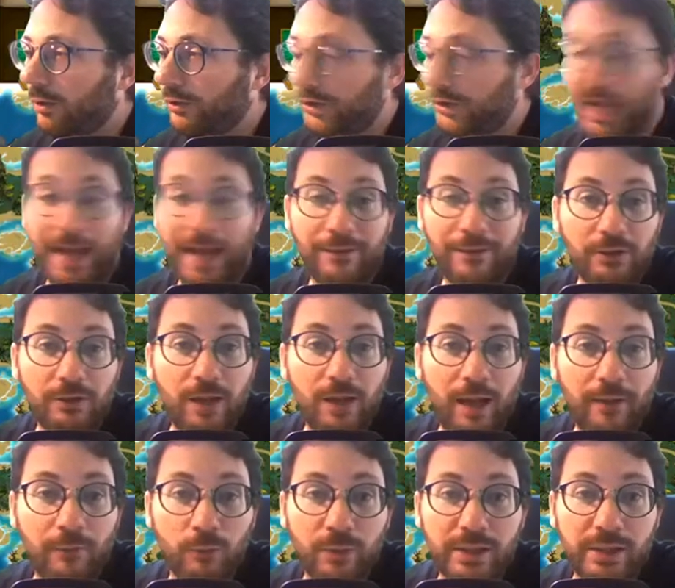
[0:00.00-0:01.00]
to have
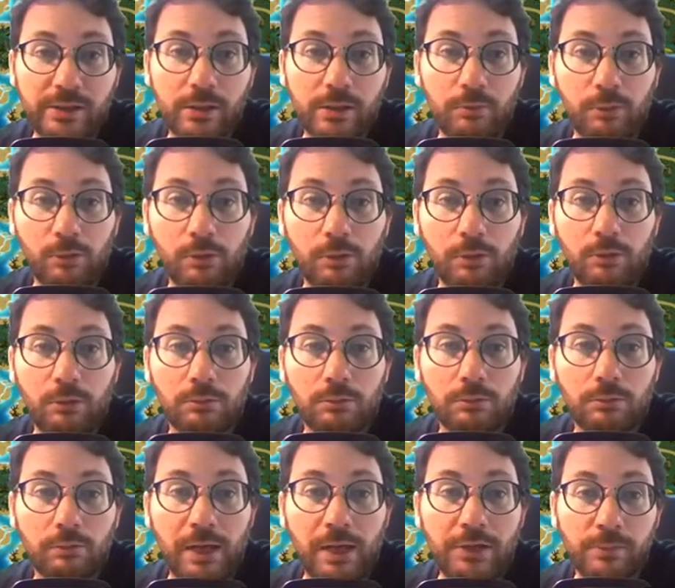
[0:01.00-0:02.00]
a reasonable
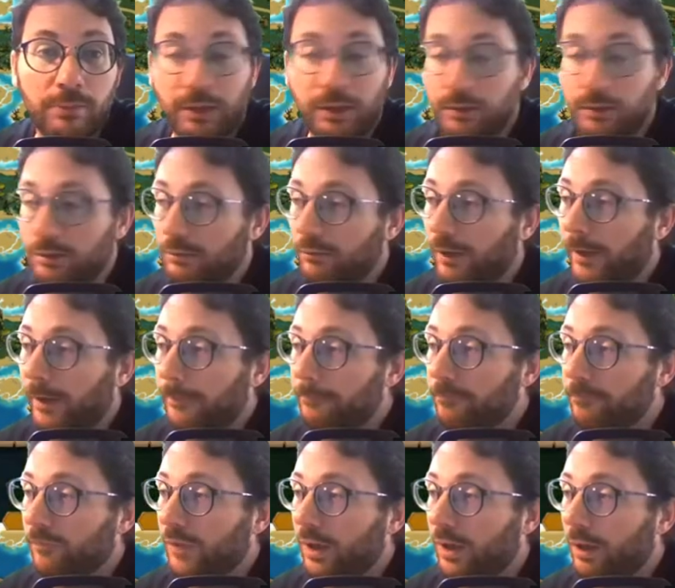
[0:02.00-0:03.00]
regiment, right?
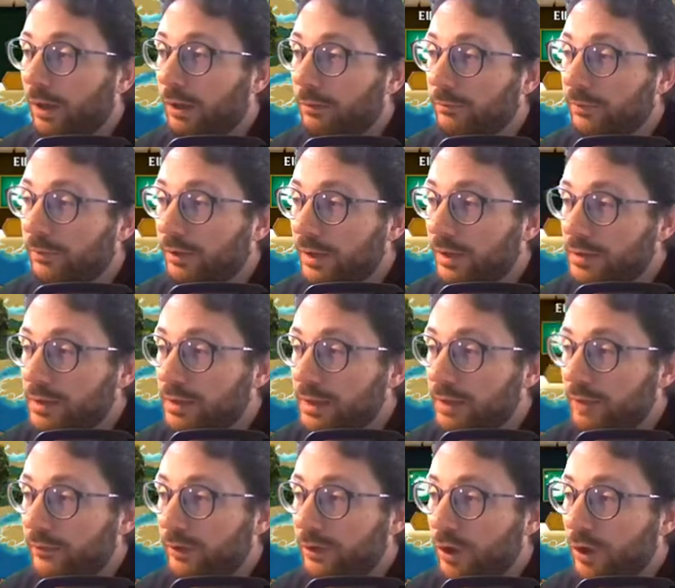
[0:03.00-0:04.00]
Does he
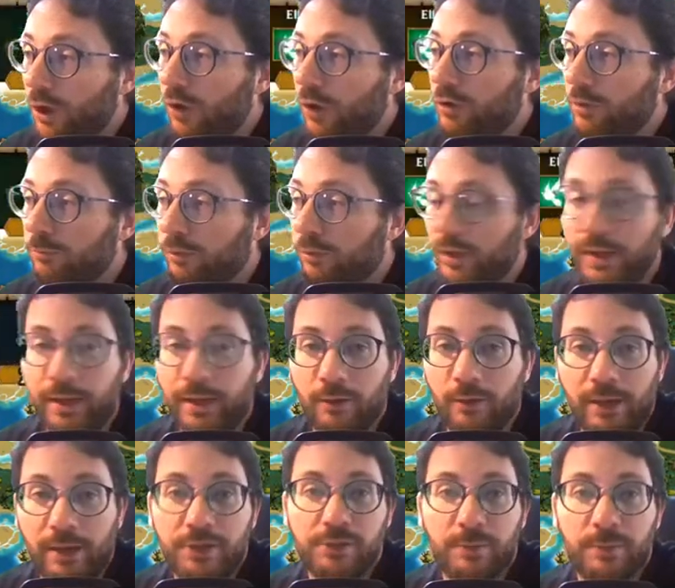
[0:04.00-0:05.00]
even know to bring a
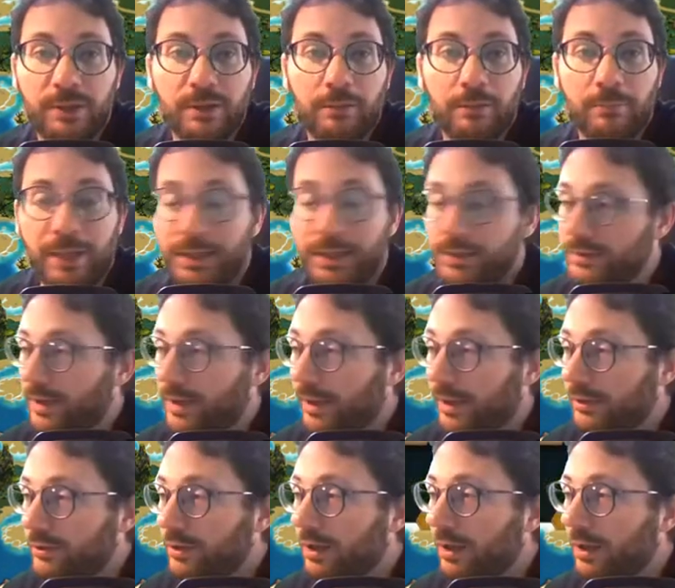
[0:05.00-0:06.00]
regiment that makes
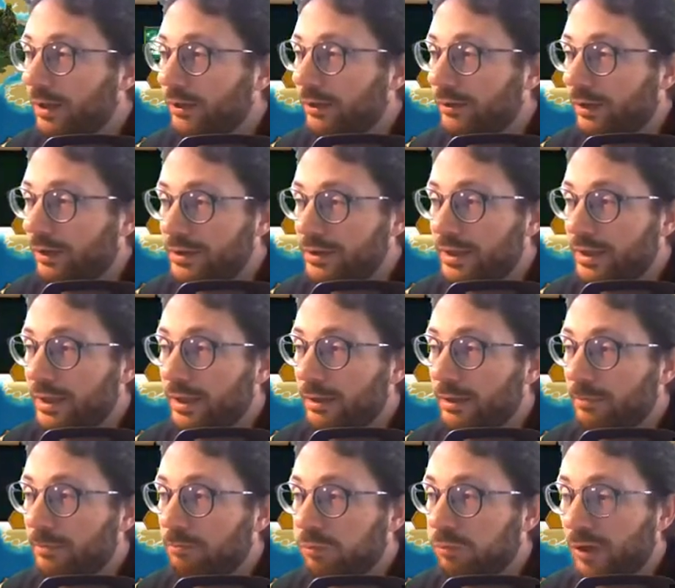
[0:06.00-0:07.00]
sense? Does
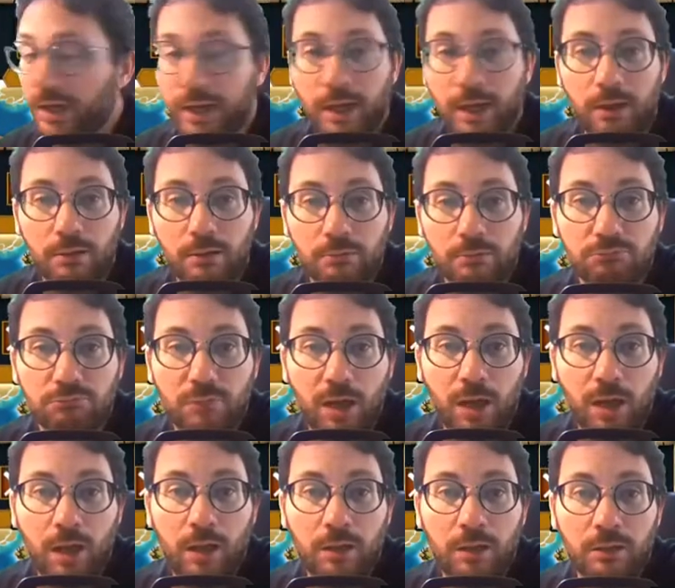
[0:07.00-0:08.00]
he bring
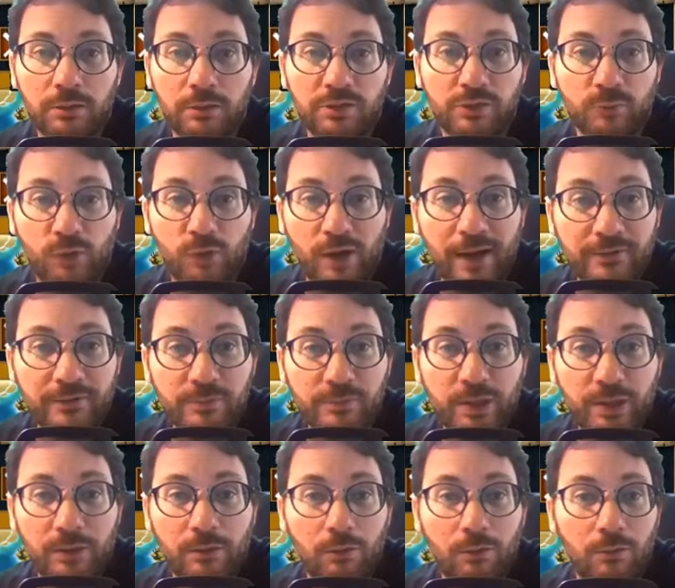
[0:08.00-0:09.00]
some
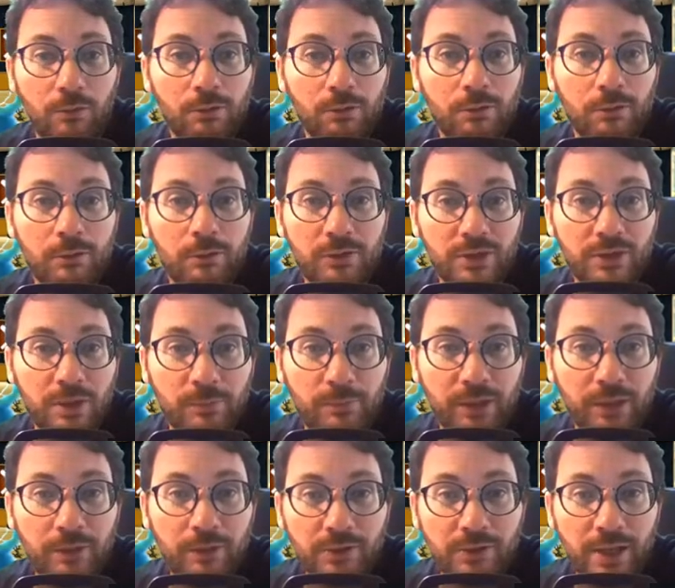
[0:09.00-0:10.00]
craftsmen, or
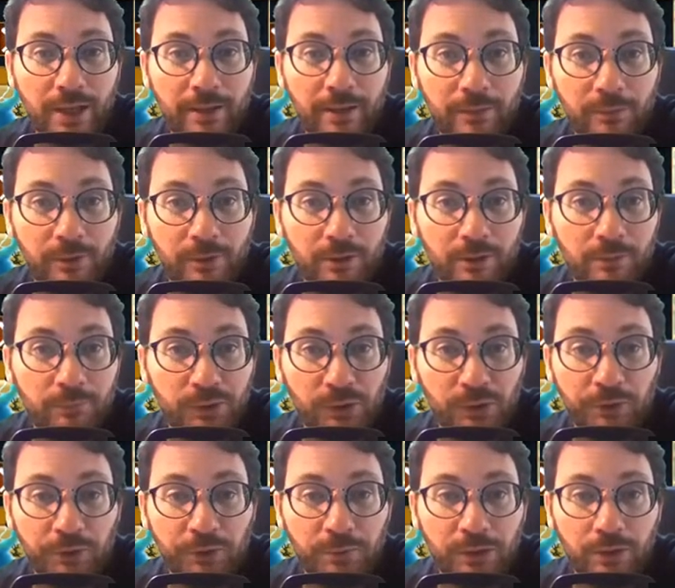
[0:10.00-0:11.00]
somebody who's got the
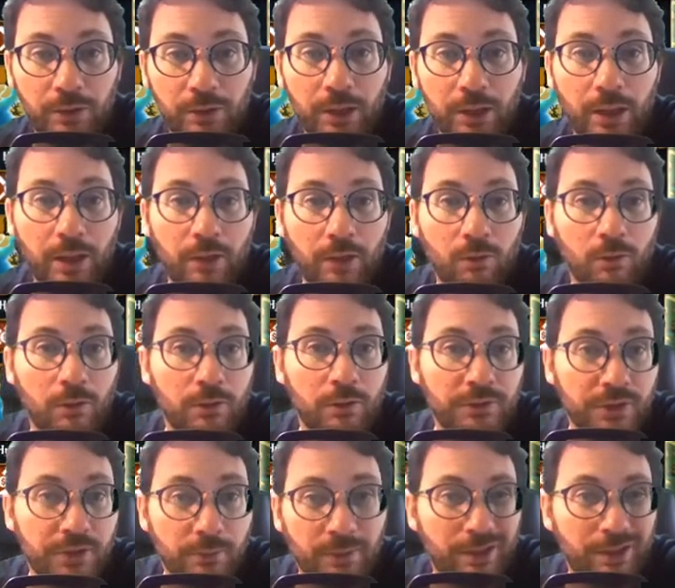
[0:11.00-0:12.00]
build ability, or
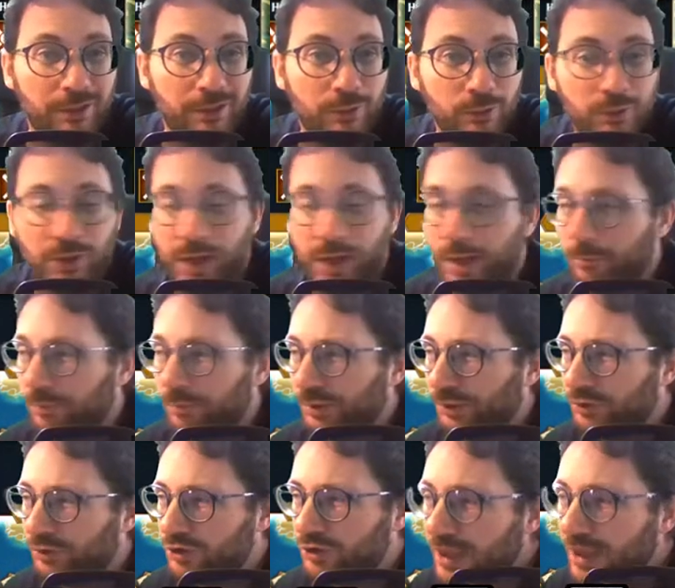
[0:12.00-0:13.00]
somebody who's got
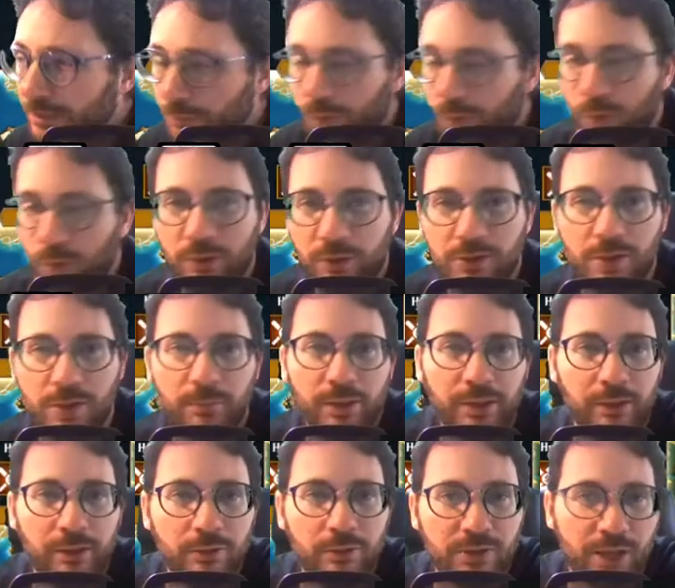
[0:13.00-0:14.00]
build cheap, or
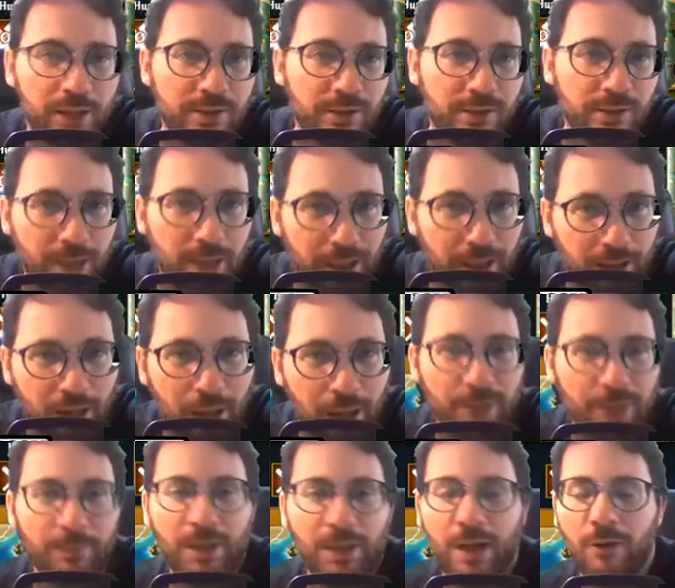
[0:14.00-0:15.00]
somebody who's got some
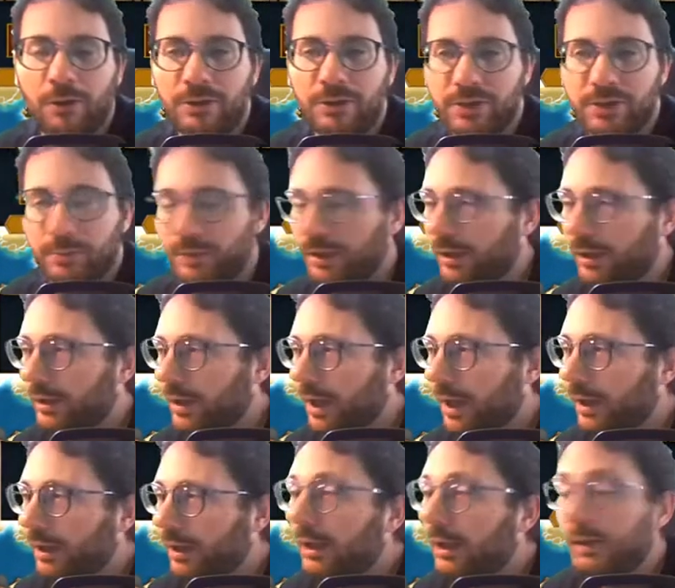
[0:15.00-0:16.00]
economic power, something like
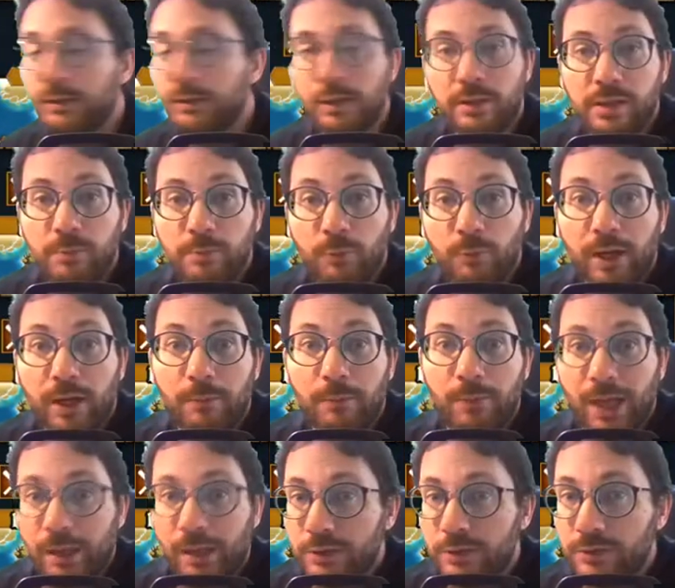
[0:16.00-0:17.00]
that? Does he bring a
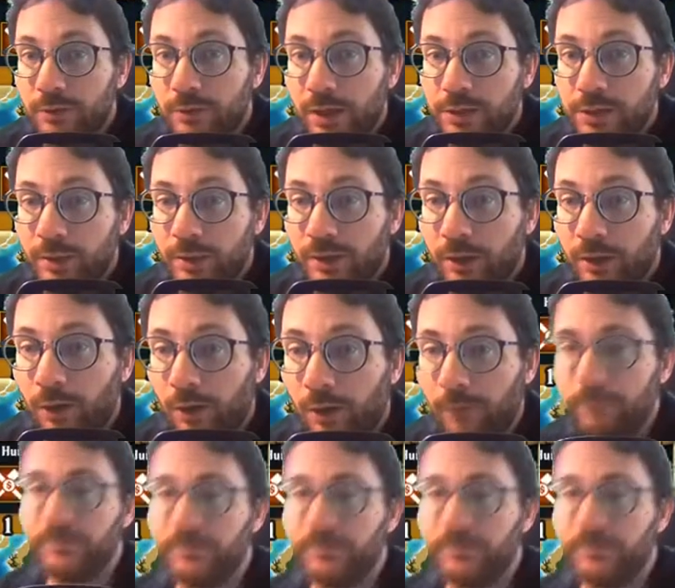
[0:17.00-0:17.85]
balanced regiment at all?